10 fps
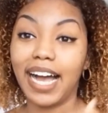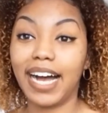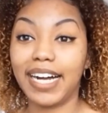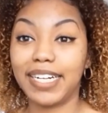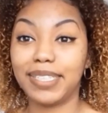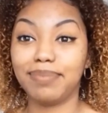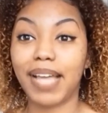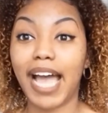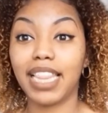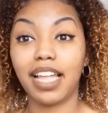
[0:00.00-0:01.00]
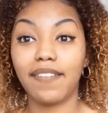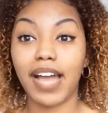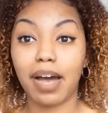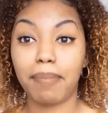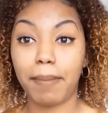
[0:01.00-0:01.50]
I love
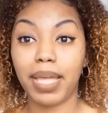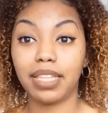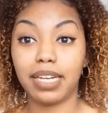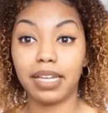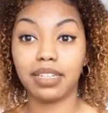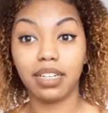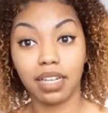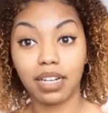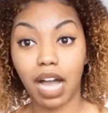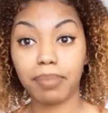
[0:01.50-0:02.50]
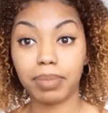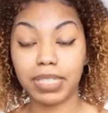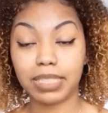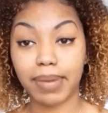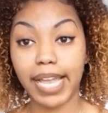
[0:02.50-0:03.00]
how my melanin
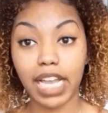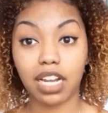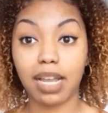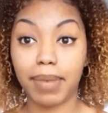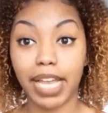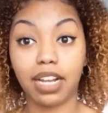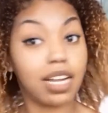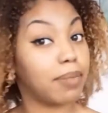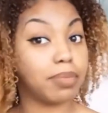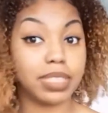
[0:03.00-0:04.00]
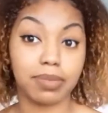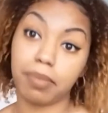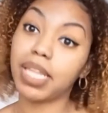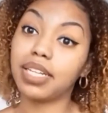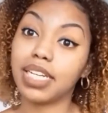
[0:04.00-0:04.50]
complements my hair and my hair complements
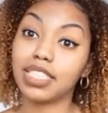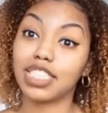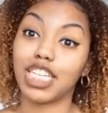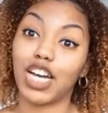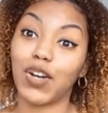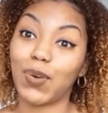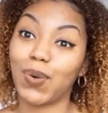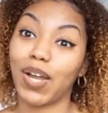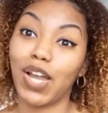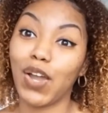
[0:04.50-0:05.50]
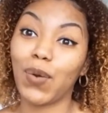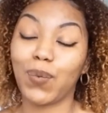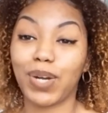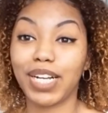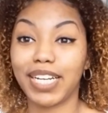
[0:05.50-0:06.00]
my melanin, so
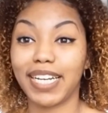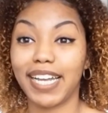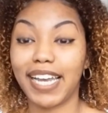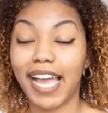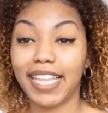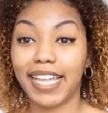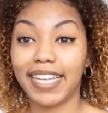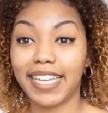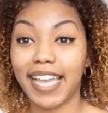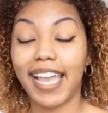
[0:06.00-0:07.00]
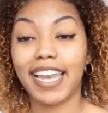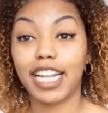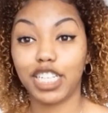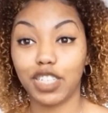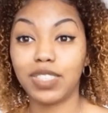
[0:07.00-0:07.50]
we're good. I like it, and I
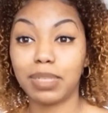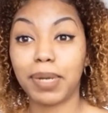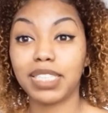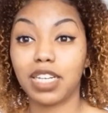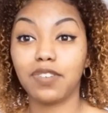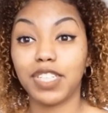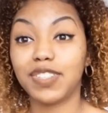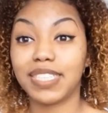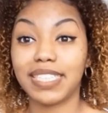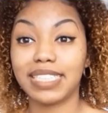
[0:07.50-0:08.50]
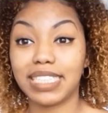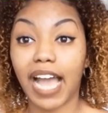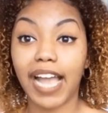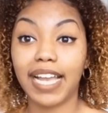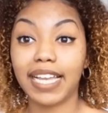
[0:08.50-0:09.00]
do see myself using this
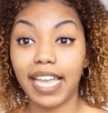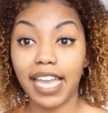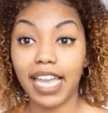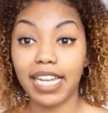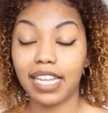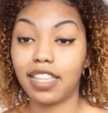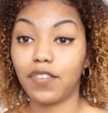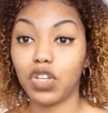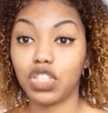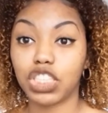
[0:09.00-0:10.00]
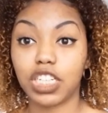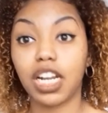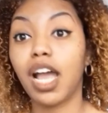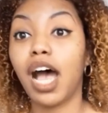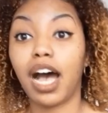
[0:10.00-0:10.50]
dye again in the future.
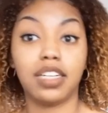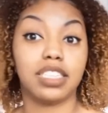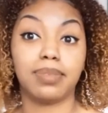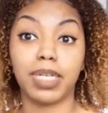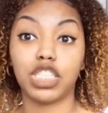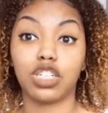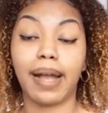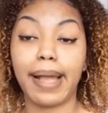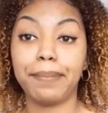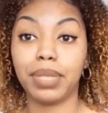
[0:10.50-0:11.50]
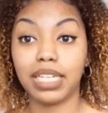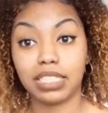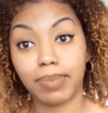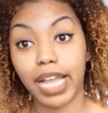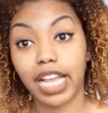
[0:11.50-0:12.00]
I'll just make sure I bleach
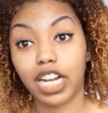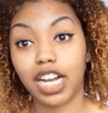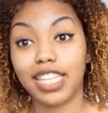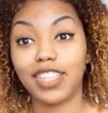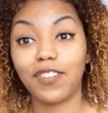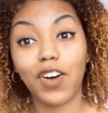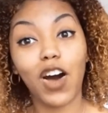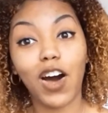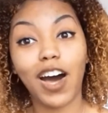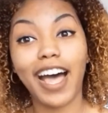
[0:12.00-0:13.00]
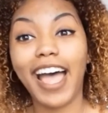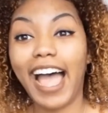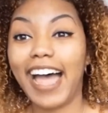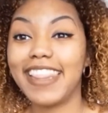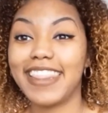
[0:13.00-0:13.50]
my hair in the fall
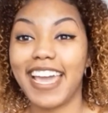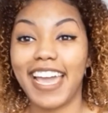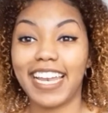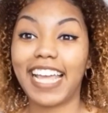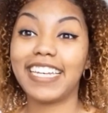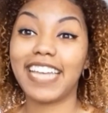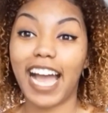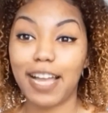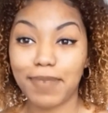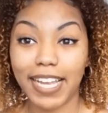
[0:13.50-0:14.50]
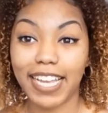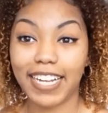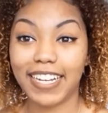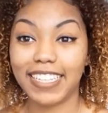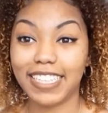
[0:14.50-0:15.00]
and then dye my
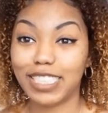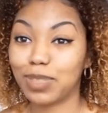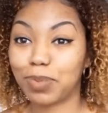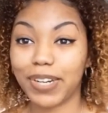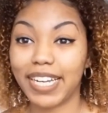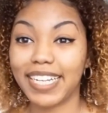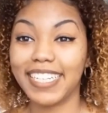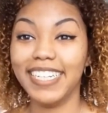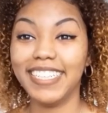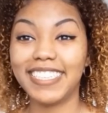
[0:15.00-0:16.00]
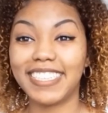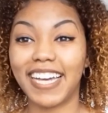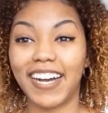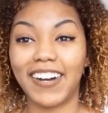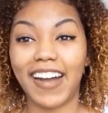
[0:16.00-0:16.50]
hair in the spring. So
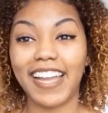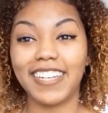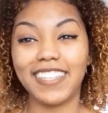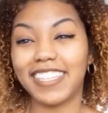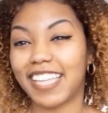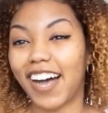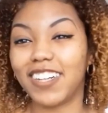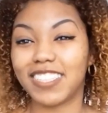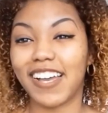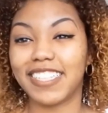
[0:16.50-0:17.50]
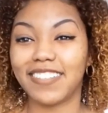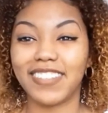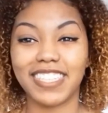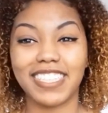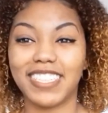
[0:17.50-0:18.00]
I do think that also has
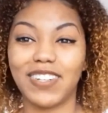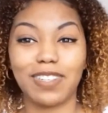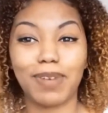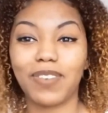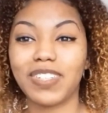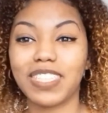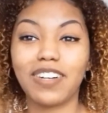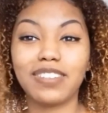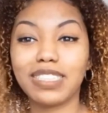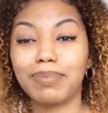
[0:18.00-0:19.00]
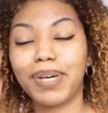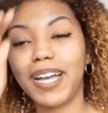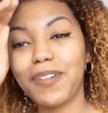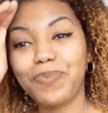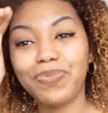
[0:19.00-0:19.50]
something to do with my results.
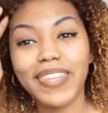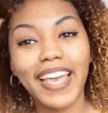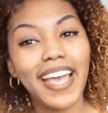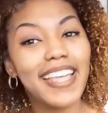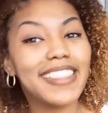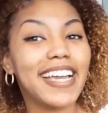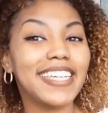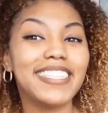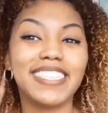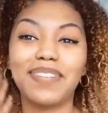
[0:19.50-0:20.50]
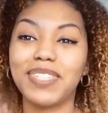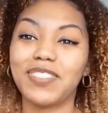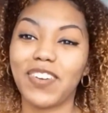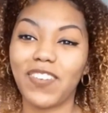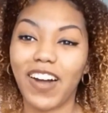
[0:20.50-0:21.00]
But thank you so much
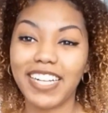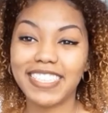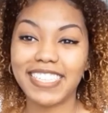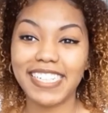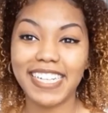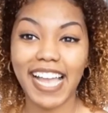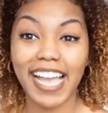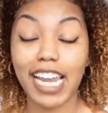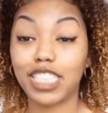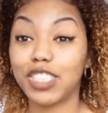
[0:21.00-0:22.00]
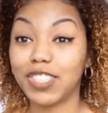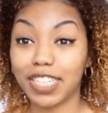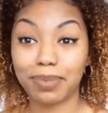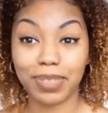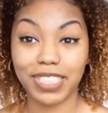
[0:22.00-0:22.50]
for watching, and I
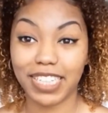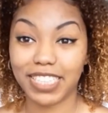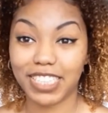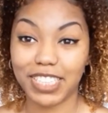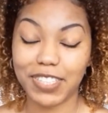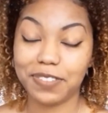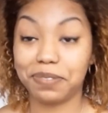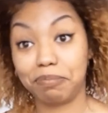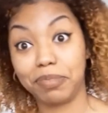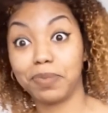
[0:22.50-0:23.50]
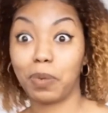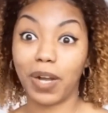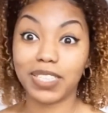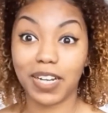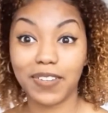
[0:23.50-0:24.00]
truly appreciate you
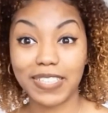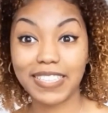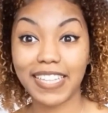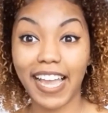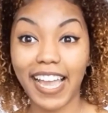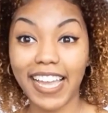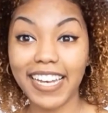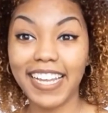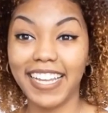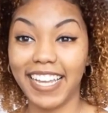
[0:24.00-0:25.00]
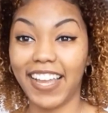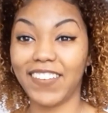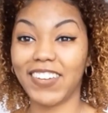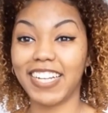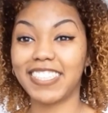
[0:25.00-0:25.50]
watching all the way to the end. If
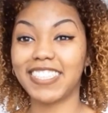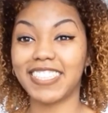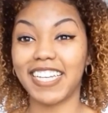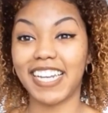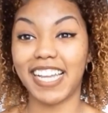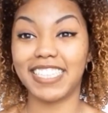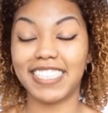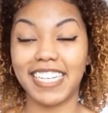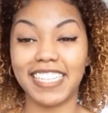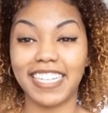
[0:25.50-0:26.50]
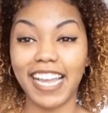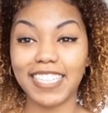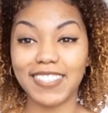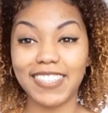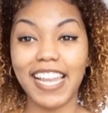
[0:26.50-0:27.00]
you're interested in seeing the
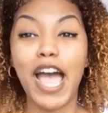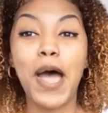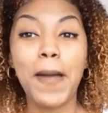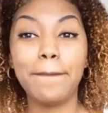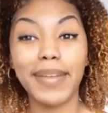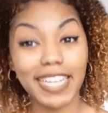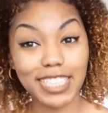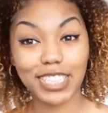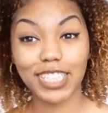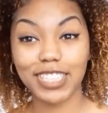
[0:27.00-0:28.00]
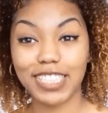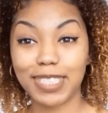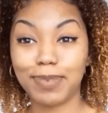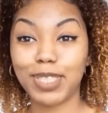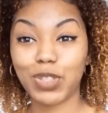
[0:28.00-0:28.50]
next one, make sure you
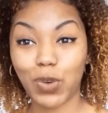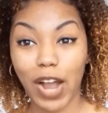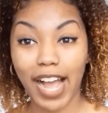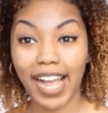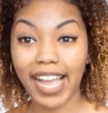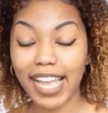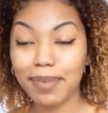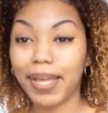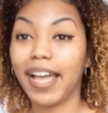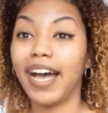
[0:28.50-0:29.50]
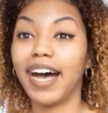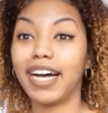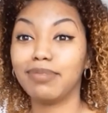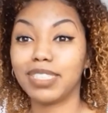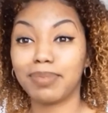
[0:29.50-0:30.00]
subscribe
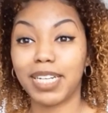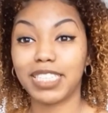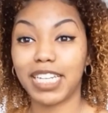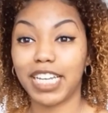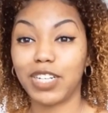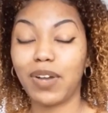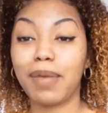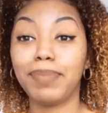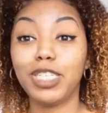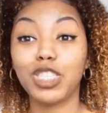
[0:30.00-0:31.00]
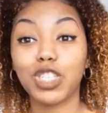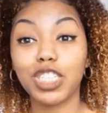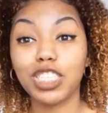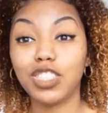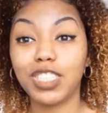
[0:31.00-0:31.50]
to my channel, and be sure
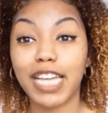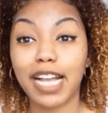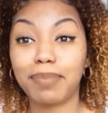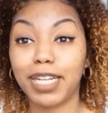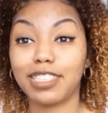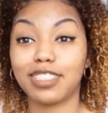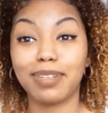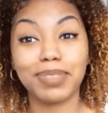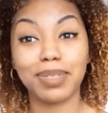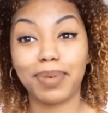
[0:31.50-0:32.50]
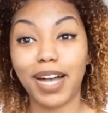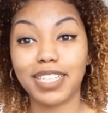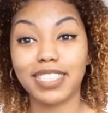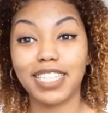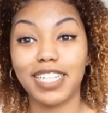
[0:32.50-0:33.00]
to check my description
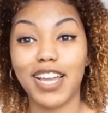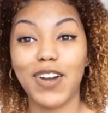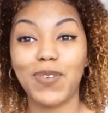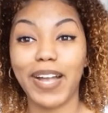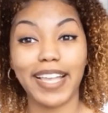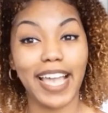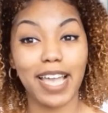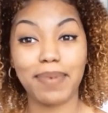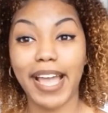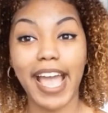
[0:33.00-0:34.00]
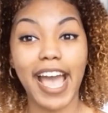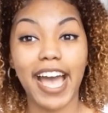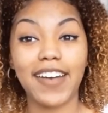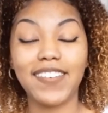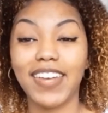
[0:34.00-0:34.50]
box to know what game I
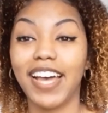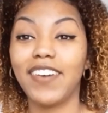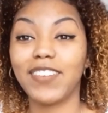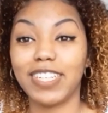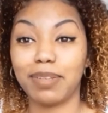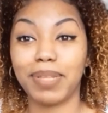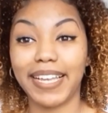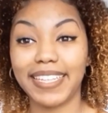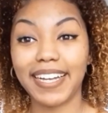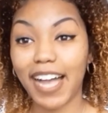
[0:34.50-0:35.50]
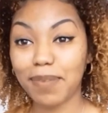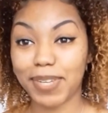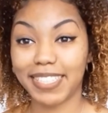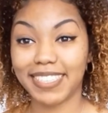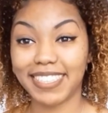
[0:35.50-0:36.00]
have for you to play in the
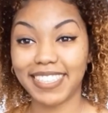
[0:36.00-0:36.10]
comments.